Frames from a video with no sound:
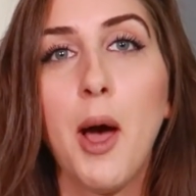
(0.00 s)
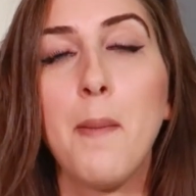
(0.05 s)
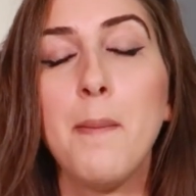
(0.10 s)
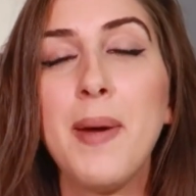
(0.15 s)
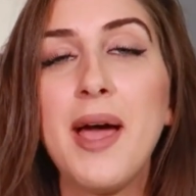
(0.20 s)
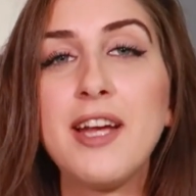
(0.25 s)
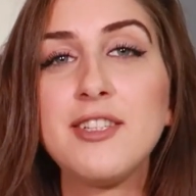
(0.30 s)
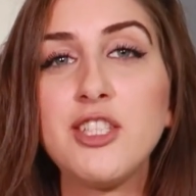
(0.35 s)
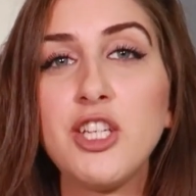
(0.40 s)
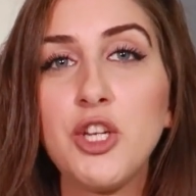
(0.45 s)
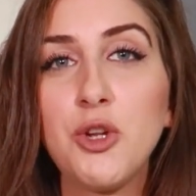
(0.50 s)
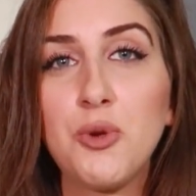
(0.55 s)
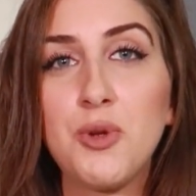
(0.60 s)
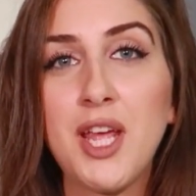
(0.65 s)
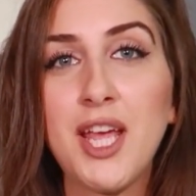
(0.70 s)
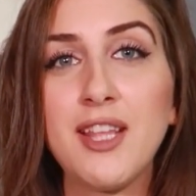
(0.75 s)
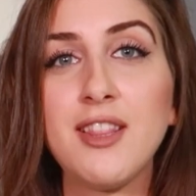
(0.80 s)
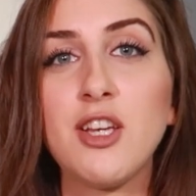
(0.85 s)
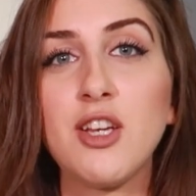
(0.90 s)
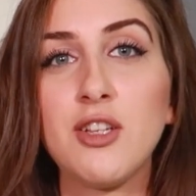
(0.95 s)
Imagine you
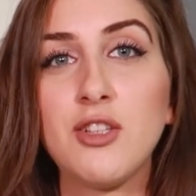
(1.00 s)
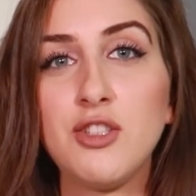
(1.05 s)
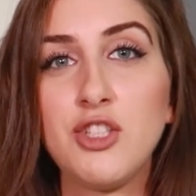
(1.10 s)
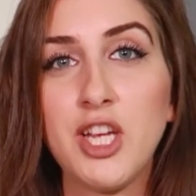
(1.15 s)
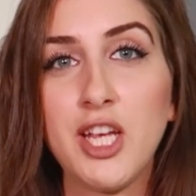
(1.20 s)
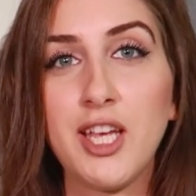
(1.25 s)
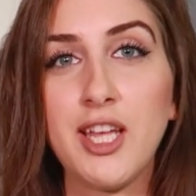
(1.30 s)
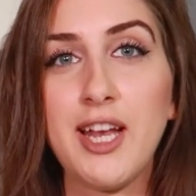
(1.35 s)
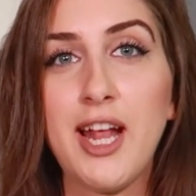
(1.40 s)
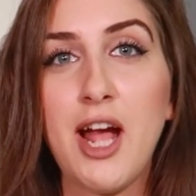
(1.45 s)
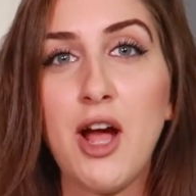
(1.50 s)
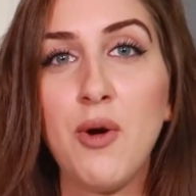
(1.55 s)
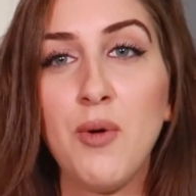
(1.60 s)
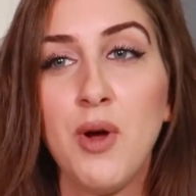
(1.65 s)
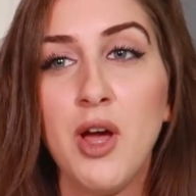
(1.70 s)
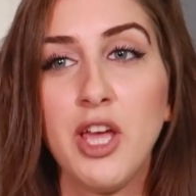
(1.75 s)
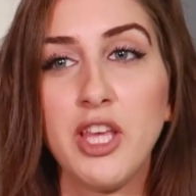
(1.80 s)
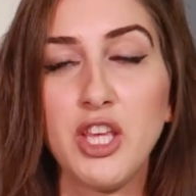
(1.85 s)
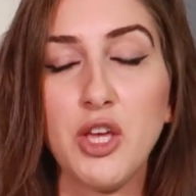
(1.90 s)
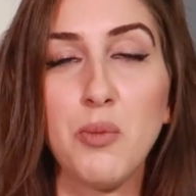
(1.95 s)
take the chicken
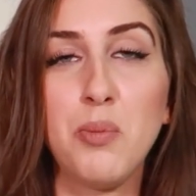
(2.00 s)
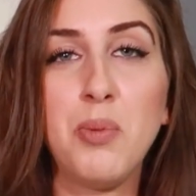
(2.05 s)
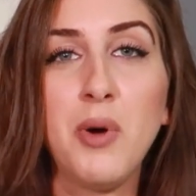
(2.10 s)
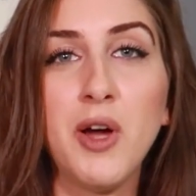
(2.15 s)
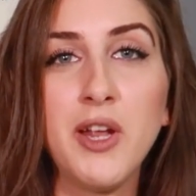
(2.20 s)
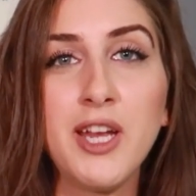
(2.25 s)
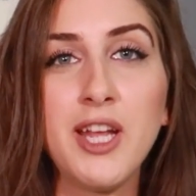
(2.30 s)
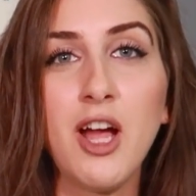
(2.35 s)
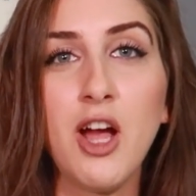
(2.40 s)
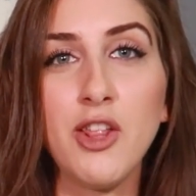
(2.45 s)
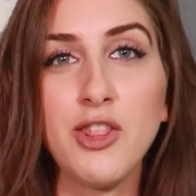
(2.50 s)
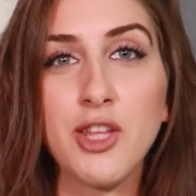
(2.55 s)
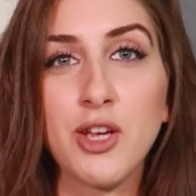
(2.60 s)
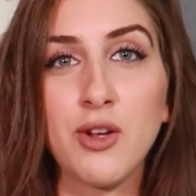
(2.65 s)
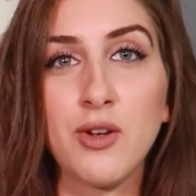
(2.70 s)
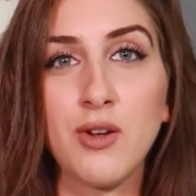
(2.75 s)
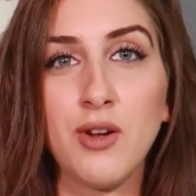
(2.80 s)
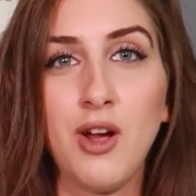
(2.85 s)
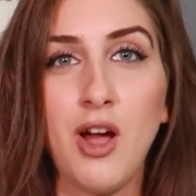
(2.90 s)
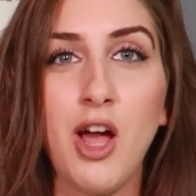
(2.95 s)
out, you put it on
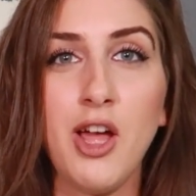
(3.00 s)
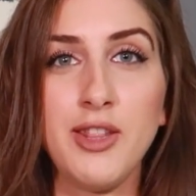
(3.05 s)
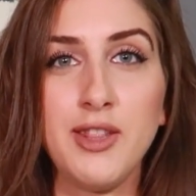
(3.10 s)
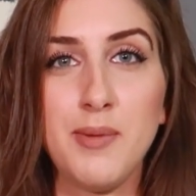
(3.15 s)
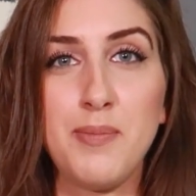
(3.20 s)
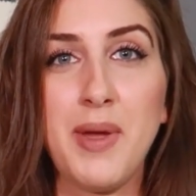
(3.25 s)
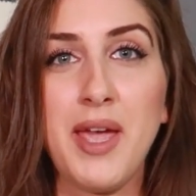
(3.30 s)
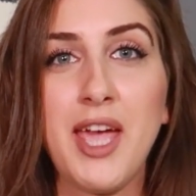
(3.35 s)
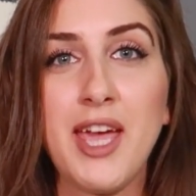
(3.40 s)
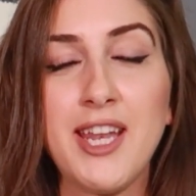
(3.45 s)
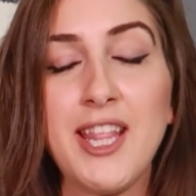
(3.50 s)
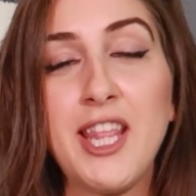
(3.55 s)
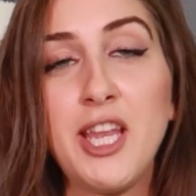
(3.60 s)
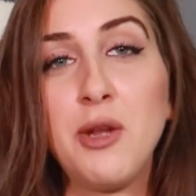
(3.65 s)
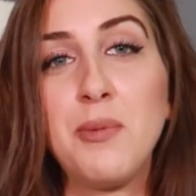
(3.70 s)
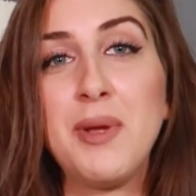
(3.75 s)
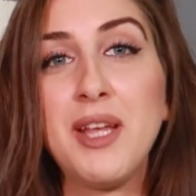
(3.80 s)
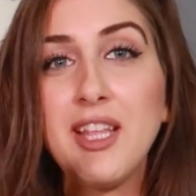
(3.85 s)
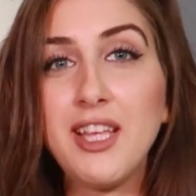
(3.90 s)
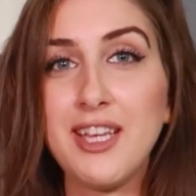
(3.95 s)
the pan, and then
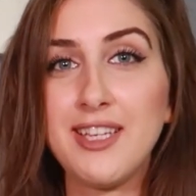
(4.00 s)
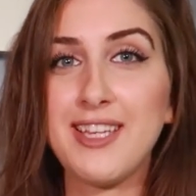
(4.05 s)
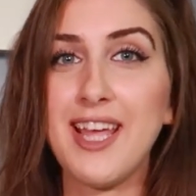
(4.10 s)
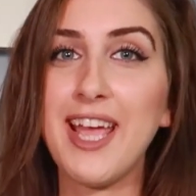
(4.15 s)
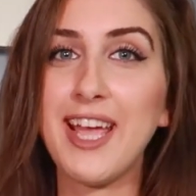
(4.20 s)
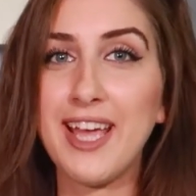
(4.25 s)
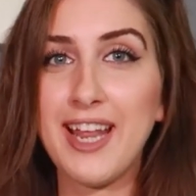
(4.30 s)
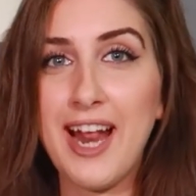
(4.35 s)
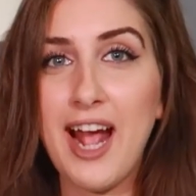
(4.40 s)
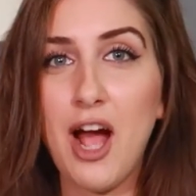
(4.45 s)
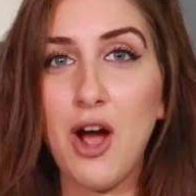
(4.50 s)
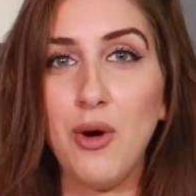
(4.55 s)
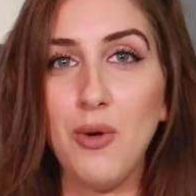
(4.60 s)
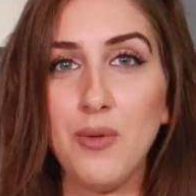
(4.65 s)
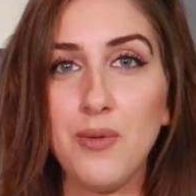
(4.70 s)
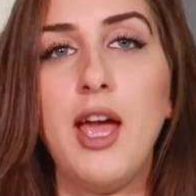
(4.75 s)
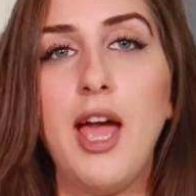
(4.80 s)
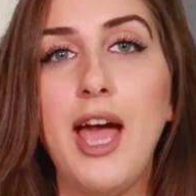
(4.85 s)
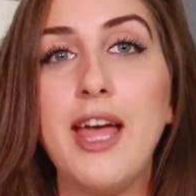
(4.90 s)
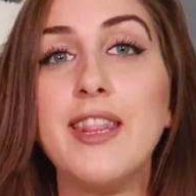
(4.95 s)
immediately take it
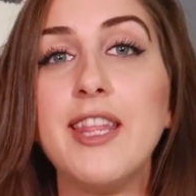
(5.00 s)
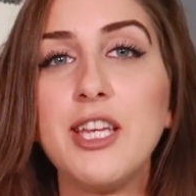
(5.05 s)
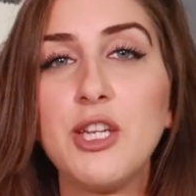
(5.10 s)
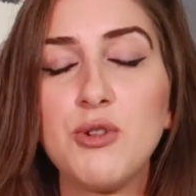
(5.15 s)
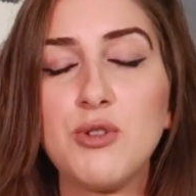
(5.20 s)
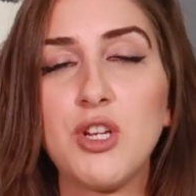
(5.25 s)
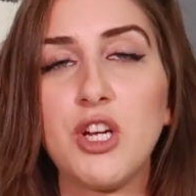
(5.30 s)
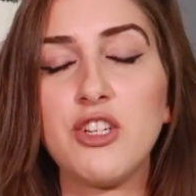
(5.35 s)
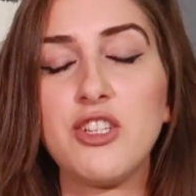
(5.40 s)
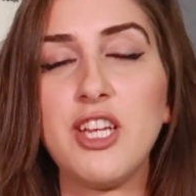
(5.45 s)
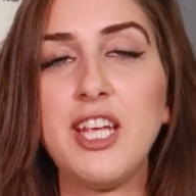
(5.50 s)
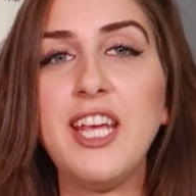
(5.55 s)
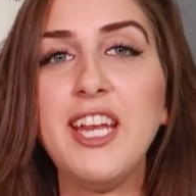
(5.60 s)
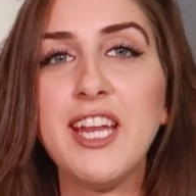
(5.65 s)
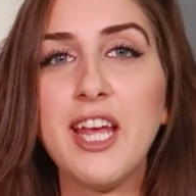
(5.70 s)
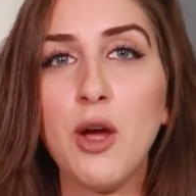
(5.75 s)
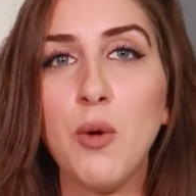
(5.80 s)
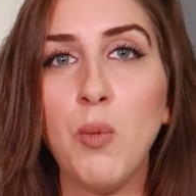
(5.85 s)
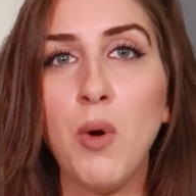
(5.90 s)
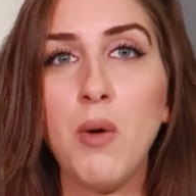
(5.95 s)
out. And then you start to
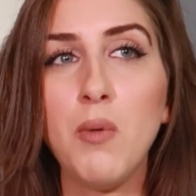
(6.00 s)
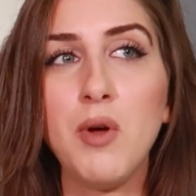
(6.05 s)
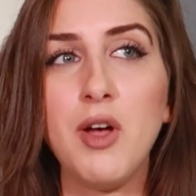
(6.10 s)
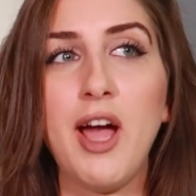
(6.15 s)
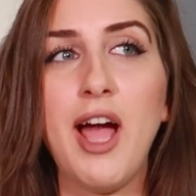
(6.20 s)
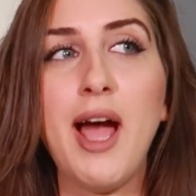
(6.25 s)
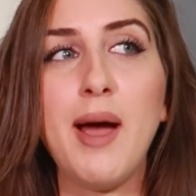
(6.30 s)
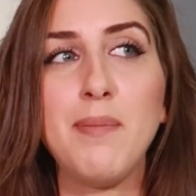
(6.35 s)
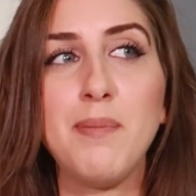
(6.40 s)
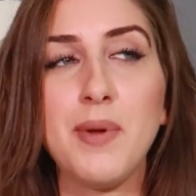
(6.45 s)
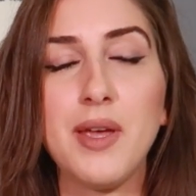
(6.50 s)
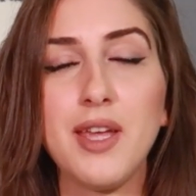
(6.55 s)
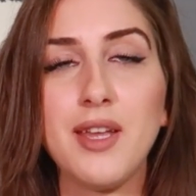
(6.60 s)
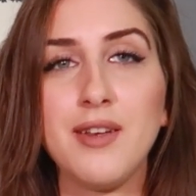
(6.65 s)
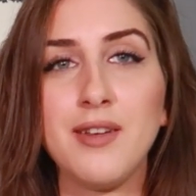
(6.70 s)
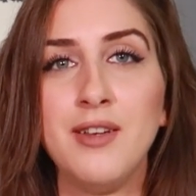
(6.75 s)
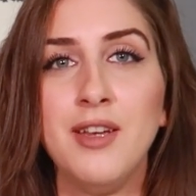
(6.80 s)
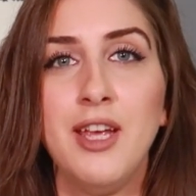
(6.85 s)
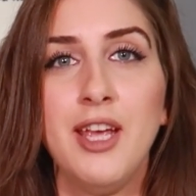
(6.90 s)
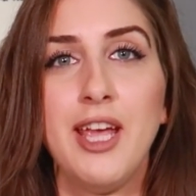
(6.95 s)
eat it. What will
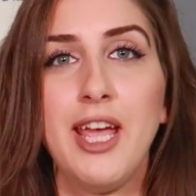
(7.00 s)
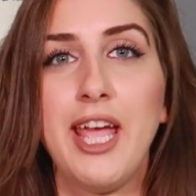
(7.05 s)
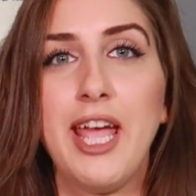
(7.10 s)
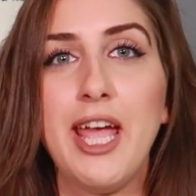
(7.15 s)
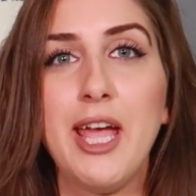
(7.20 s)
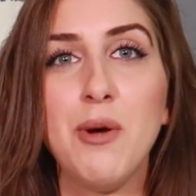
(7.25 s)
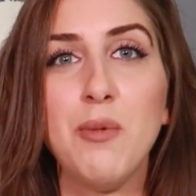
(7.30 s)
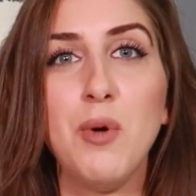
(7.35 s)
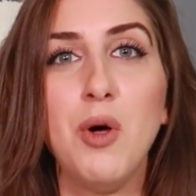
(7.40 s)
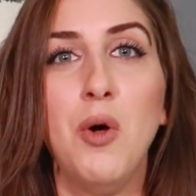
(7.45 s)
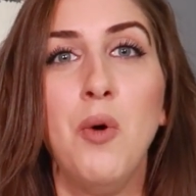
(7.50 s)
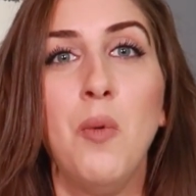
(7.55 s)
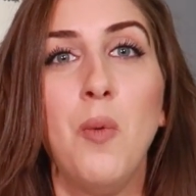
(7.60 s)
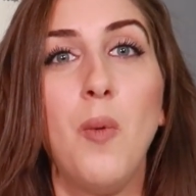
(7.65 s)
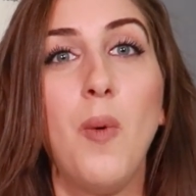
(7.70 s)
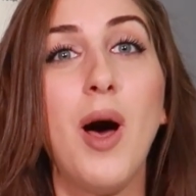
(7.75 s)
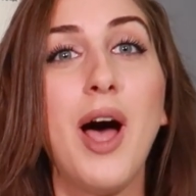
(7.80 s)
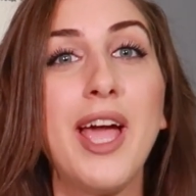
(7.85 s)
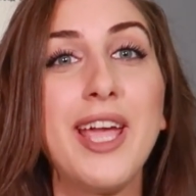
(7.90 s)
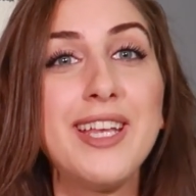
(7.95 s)
happen? It will
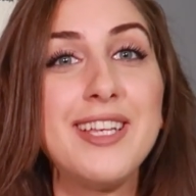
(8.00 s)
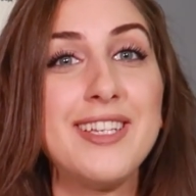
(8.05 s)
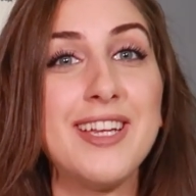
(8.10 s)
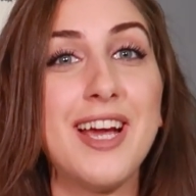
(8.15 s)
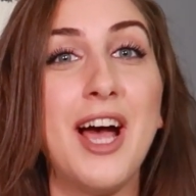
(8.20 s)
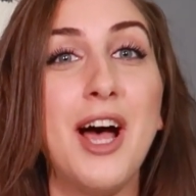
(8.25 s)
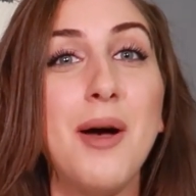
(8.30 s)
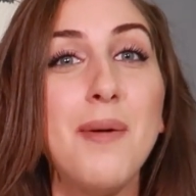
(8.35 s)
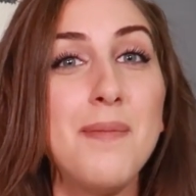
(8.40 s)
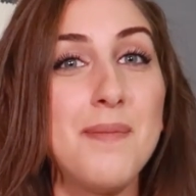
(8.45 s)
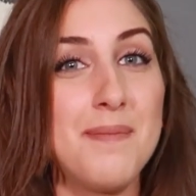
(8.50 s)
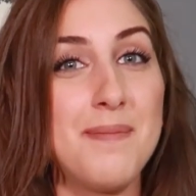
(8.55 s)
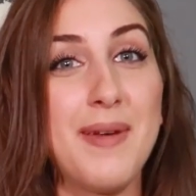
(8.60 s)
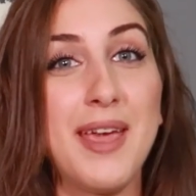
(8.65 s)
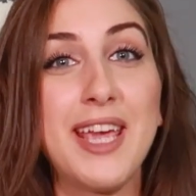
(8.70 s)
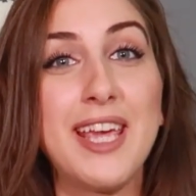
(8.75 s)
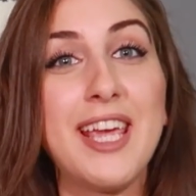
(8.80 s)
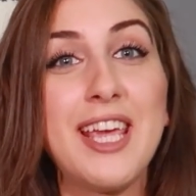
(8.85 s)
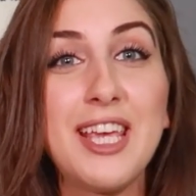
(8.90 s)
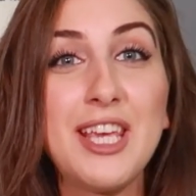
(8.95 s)
wind up
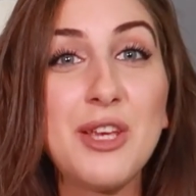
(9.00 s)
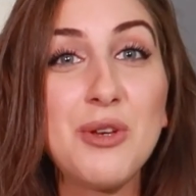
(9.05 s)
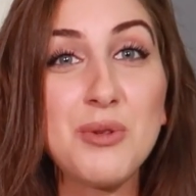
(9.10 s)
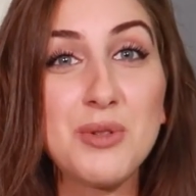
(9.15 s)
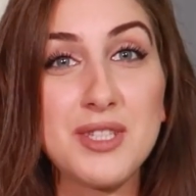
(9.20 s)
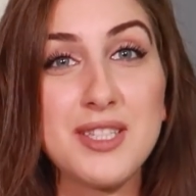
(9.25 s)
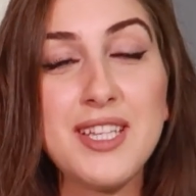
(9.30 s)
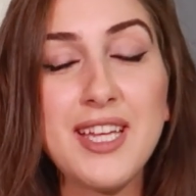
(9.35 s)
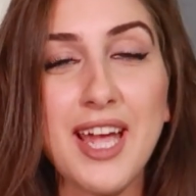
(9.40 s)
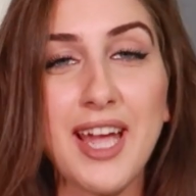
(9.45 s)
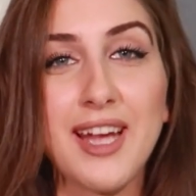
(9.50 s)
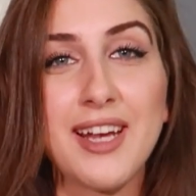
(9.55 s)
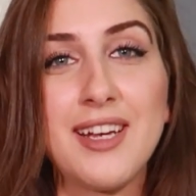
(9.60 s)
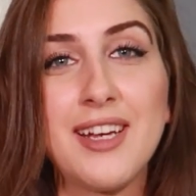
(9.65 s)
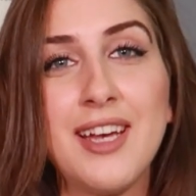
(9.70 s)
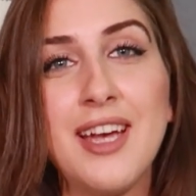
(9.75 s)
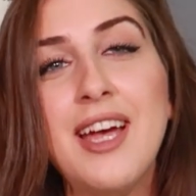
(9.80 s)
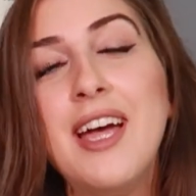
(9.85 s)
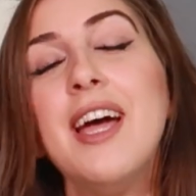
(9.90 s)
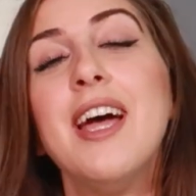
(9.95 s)
making you sick.